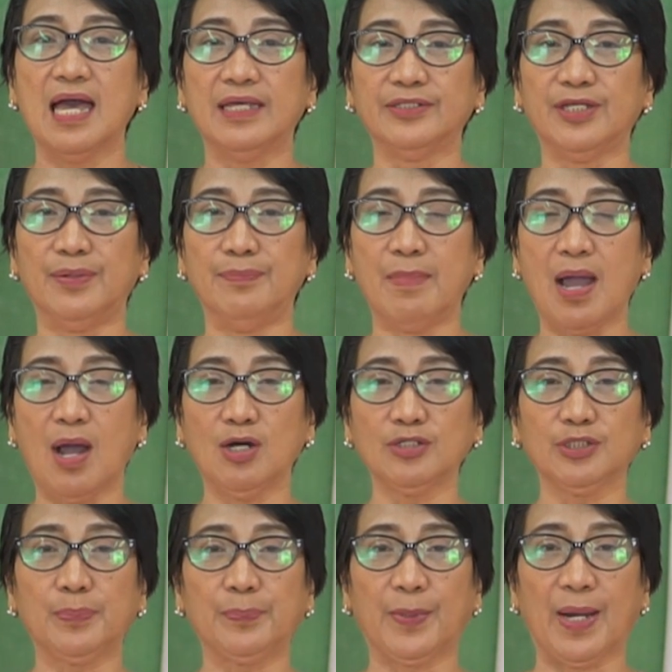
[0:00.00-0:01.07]
and the
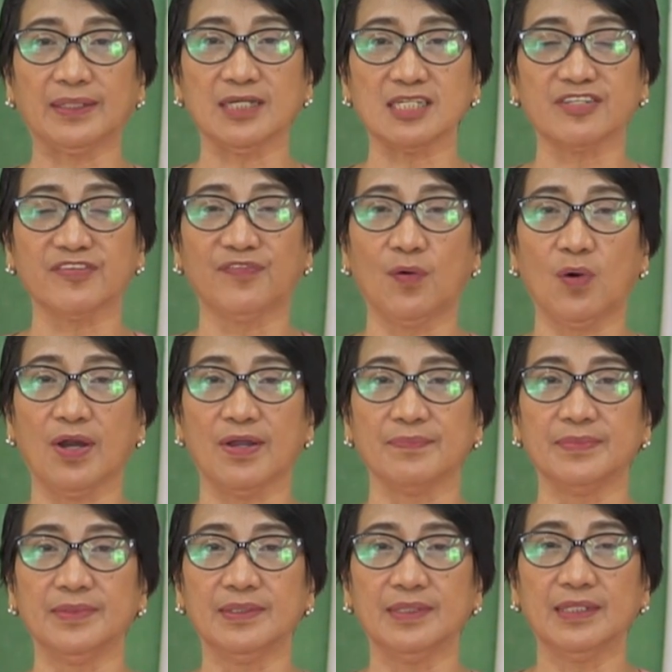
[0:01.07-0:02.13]
amount of products
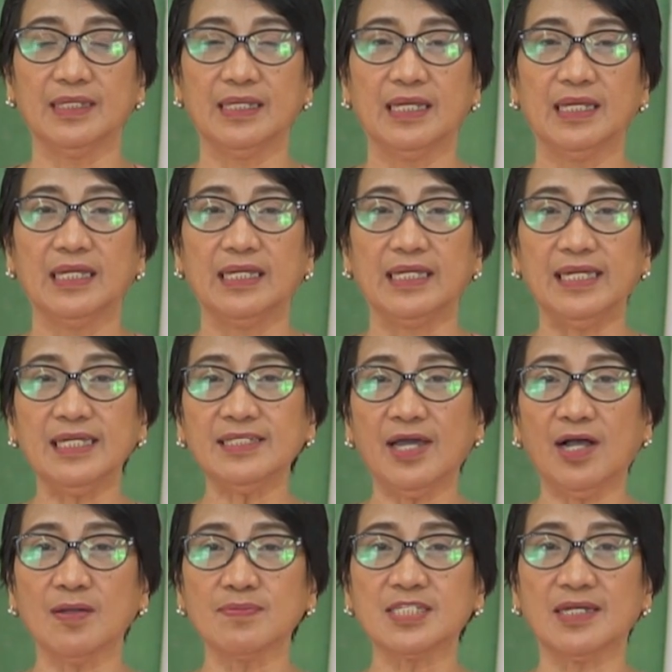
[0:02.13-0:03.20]
formed. It
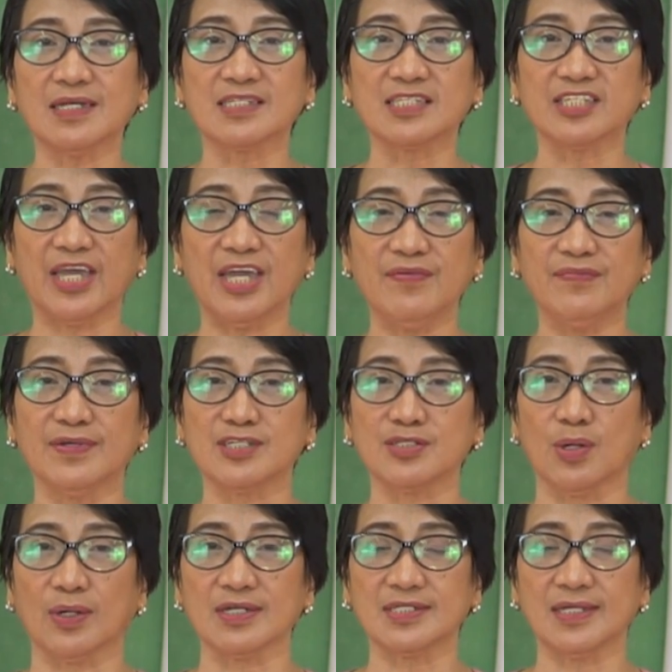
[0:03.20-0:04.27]
helps us save
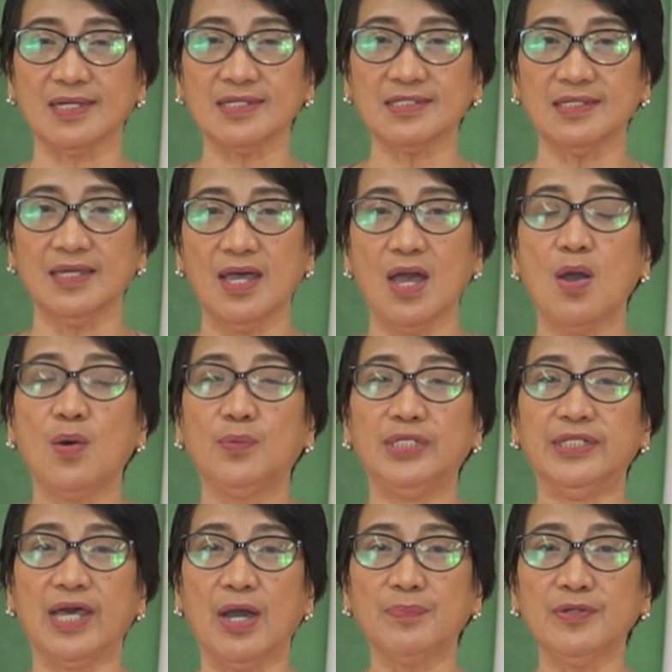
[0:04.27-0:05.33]
resources
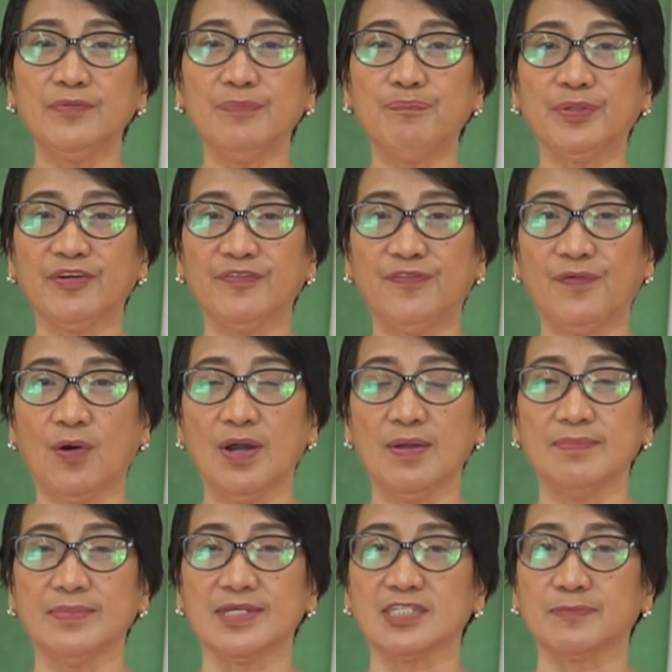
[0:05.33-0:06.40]
whenever we
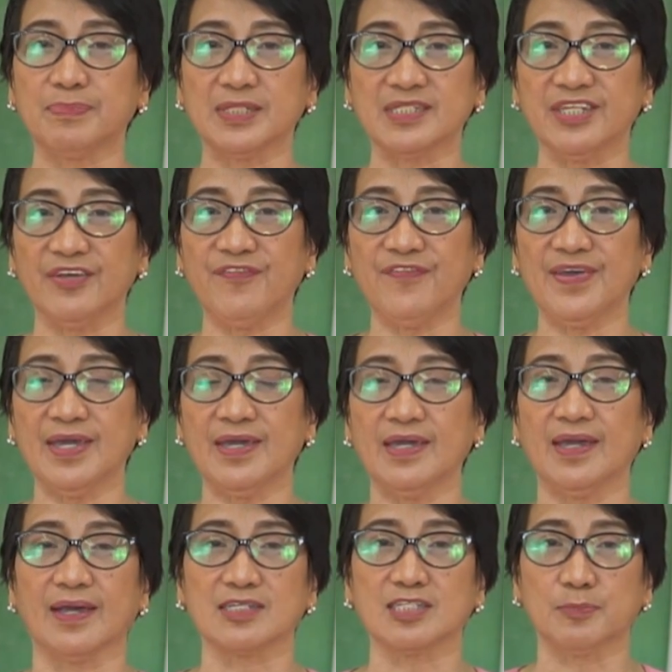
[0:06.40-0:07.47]
perform specific
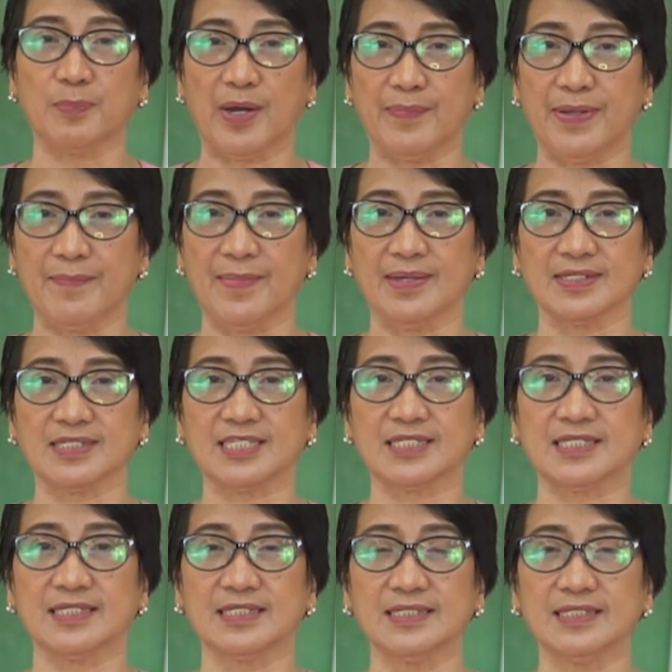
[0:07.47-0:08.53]
experiments.